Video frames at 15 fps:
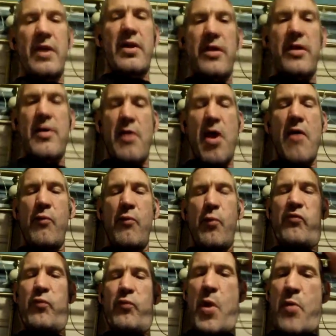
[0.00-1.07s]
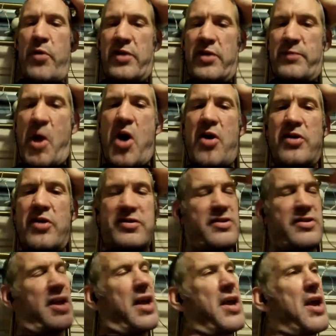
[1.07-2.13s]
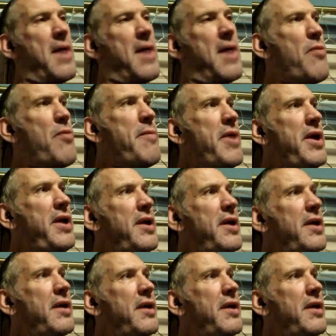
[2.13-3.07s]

They're like Wilkie's bars. So they come home with me.